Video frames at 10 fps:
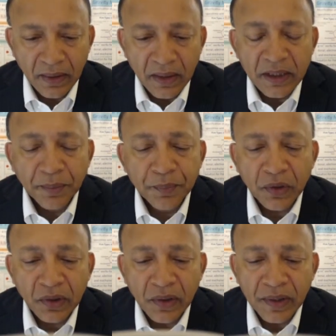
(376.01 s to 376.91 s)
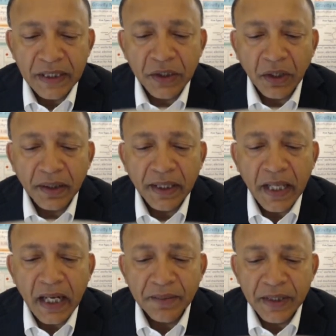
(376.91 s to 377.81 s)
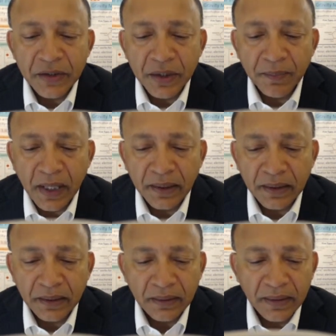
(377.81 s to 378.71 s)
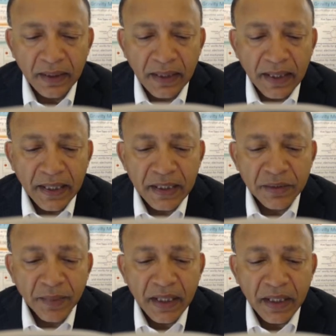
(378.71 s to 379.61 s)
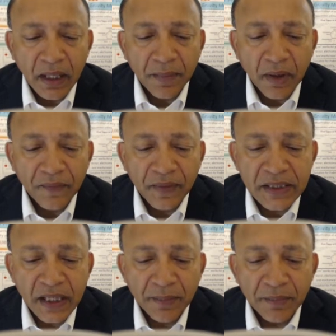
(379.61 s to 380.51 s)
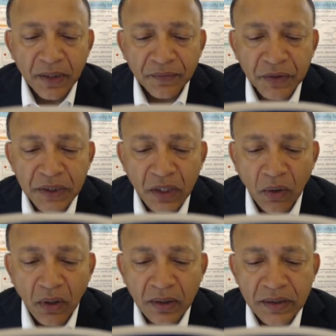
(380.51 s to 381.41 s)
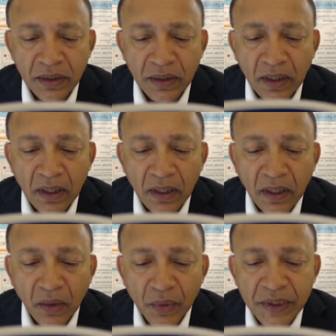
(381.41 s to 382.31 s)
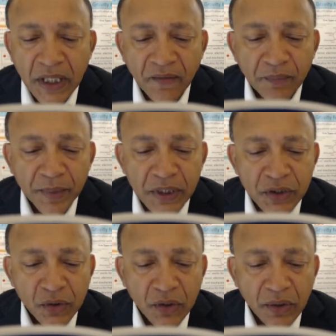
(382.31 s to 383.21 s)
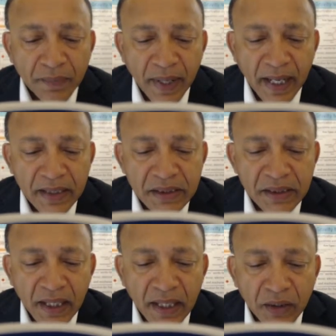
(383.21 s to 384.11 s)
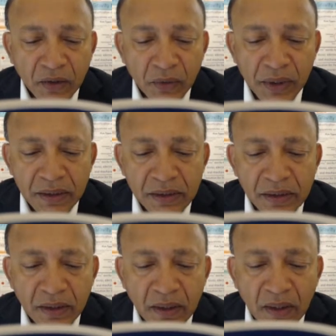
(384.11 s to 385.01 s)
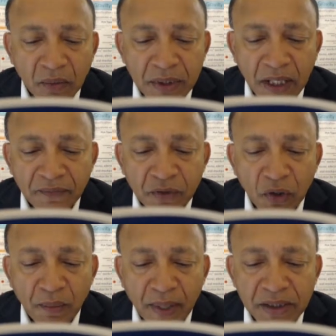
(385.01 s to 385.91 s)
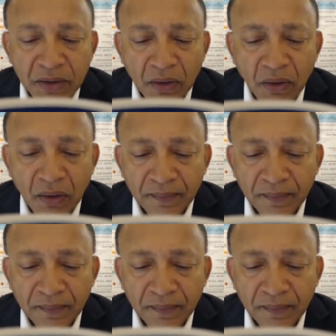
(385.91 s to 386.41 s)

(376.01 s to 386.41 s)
The proton is not an elementary particle. It is made up of an assembly of three quarks, which have minuscule mass, and gluons, which have no mass at all.